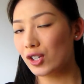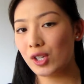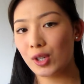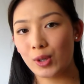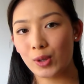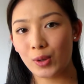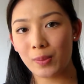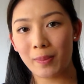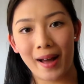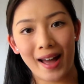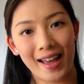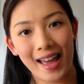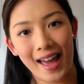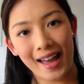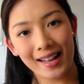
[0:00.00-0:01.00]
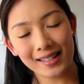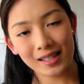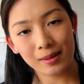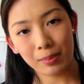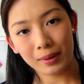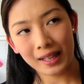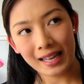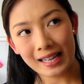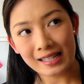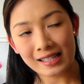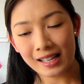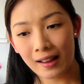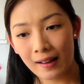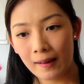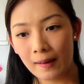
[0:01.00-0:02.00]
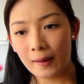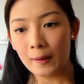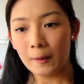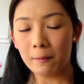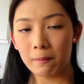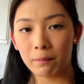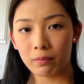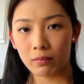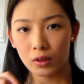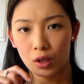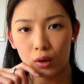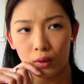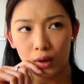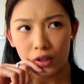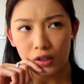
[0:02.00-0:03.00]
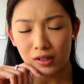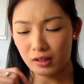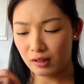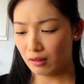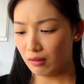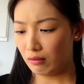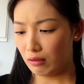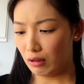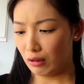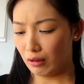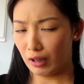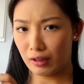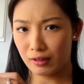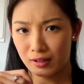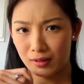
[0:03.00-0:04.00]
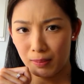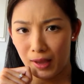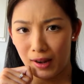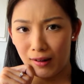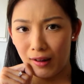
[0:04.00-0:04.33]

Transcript: to my aunt's place. Oh, I just did like a spit.